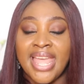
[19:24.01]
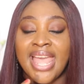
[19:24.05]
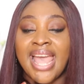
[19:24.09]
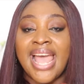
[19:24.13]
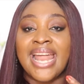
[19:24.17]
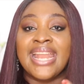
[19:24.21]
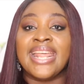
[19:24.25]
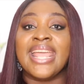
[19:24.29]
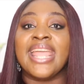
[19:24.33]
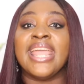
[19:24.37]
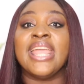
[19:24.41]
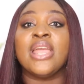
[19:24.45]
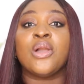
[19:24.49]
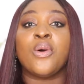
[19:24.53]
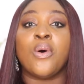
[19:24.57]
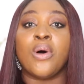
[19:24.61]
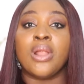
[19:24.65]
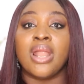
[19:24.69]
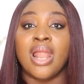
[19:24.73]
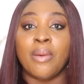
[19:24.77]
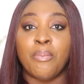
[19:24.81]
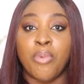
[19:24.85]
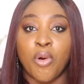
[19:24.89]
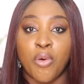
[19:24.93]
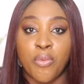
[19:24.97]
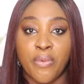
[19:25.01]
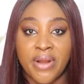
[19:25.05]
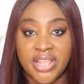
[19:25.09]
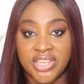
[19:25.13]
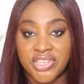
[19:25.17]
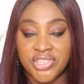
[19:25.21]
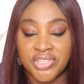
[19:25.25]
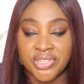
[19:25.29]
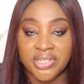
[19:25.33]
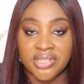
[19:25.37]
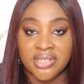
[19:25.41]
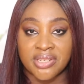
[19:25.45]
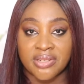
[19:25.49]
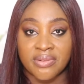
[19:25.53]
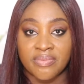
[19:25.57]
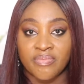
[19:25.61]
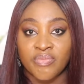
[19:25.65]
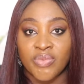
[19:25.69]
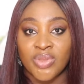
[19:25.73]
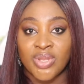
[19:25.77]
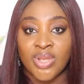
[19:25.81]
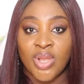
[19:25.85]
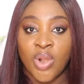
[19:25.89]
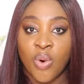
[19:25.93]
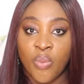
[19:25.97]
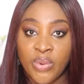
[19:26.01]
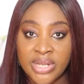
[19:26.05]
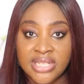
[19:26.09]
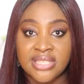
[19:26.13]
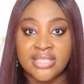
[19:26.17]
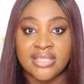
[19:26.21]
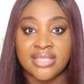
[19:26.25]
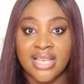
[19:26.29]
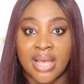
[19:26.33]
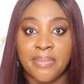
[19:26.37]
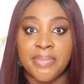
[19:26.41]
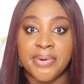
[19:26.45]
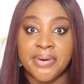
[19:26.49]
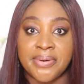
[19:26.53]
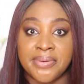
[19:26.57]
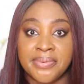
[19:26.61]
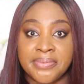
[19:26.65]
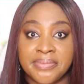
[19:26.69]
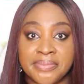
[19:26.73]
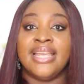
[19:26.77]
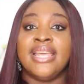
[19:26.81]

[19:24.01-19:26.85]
and in collaboration with Thabo.